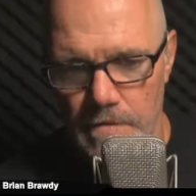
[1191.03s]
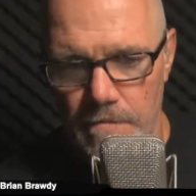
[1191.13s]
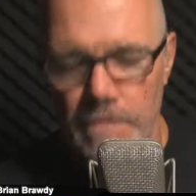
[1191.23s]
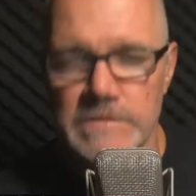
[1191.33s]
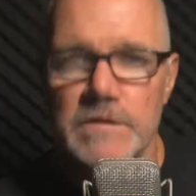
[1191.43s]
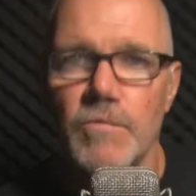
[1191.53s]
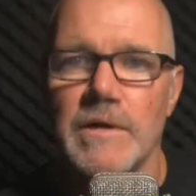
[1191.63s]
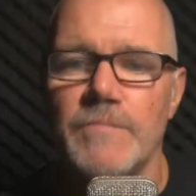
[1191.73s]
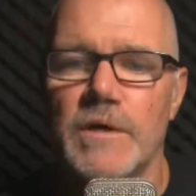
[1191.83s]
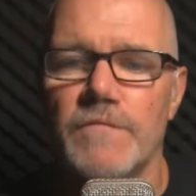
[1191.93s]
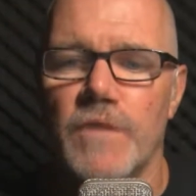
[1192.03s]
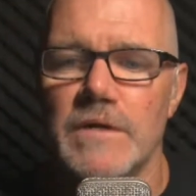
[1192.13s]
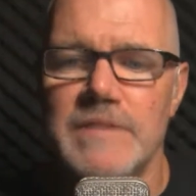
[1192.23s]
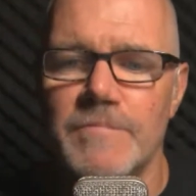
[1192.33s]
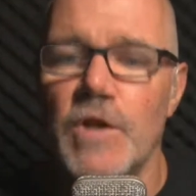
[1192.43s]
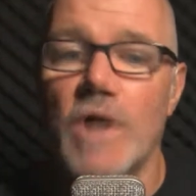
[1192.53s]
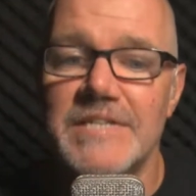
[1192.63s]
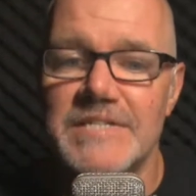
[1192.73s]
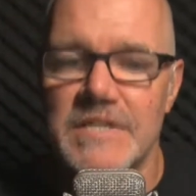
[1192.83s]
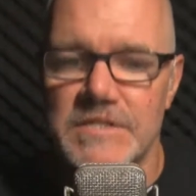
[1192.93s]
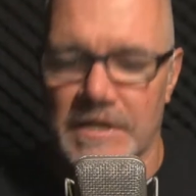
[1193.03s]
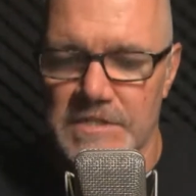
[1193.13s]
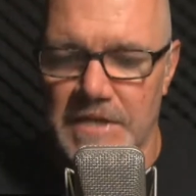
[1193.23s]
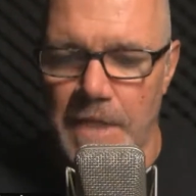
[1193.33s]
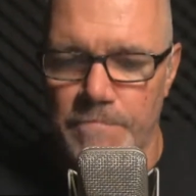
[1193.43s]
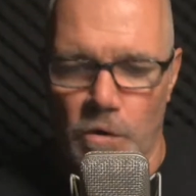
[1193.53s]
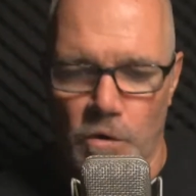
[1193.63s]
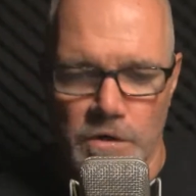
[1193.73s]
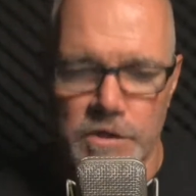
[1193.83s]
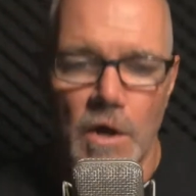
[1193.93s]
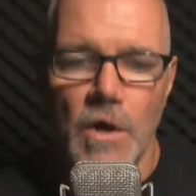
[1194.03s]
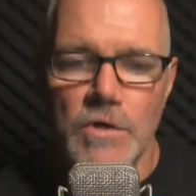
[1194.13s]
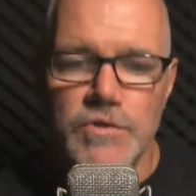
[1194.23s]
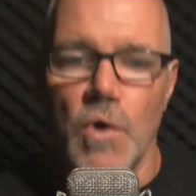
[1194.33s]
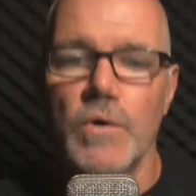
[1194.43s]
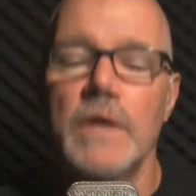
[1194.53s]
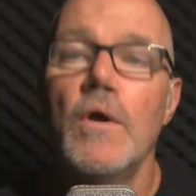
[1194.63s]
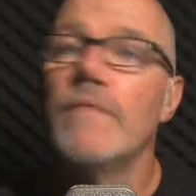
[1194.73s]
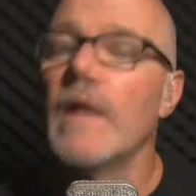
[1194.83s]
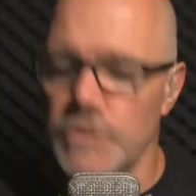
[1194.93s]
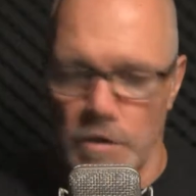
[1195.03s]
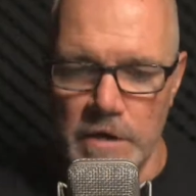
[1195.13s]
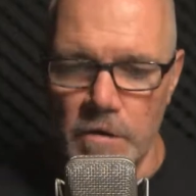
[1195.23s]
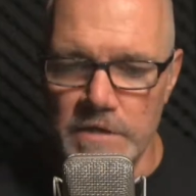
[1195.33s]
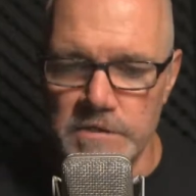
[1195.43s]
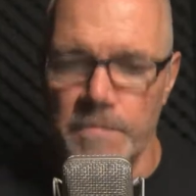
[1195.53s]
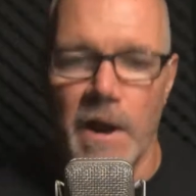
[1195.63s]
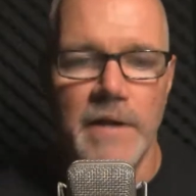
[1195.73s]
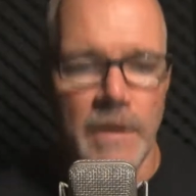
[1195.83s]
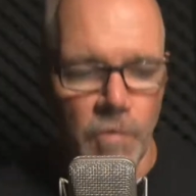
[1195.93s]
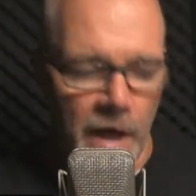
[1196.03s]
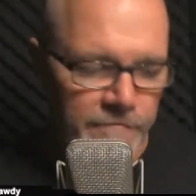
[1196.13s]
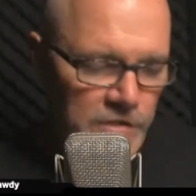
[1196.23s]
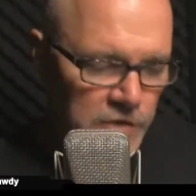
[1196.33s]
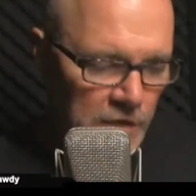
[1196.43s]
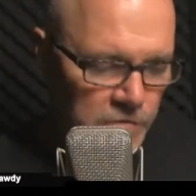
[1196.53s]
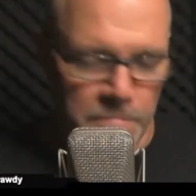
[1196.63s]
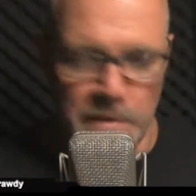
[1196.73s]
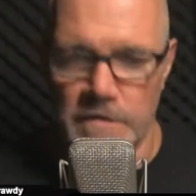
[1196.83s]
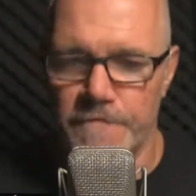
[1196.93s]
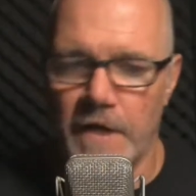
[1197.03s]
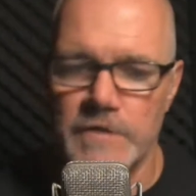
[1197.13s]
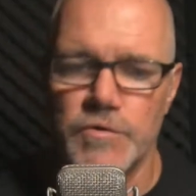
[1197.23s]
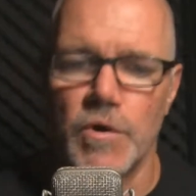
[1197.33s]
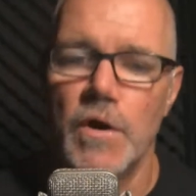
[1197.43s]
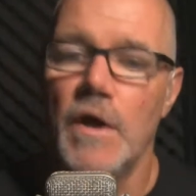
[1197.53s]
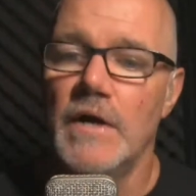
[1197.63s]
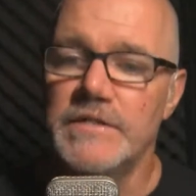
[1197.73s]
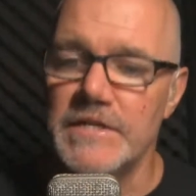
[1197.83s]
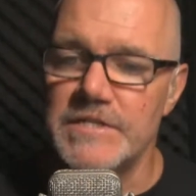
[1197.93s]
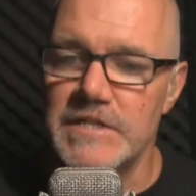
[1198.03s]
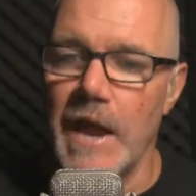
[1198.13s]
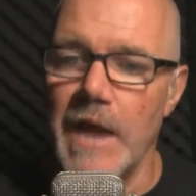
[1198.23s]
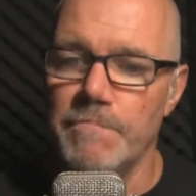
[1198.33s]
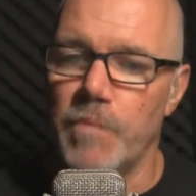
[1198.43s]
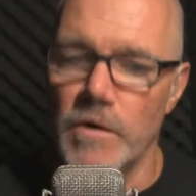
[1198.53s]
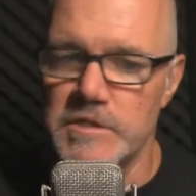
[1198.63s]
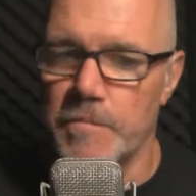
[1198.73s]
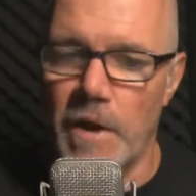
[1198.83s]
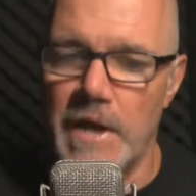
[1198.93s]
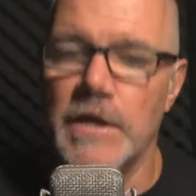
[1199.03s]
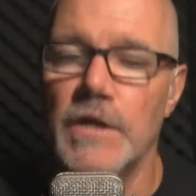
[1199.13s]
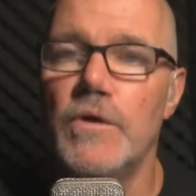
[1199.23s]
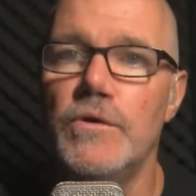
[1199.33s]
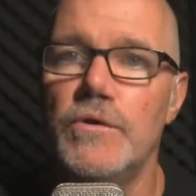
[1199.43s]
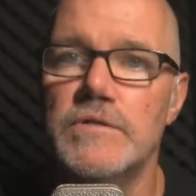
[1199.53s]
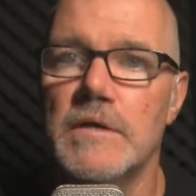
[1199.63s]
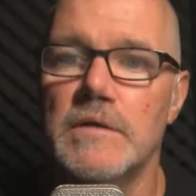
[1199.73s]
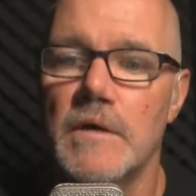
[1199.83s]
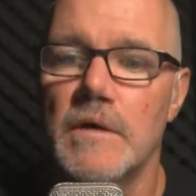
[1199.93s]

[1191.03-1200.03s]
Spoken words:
what's the word I'm looking for? Some narcissistic skateboarders. So that's a great question, Brian, and we'll have to check with the manufacturer. Does skateboard spray, can you use it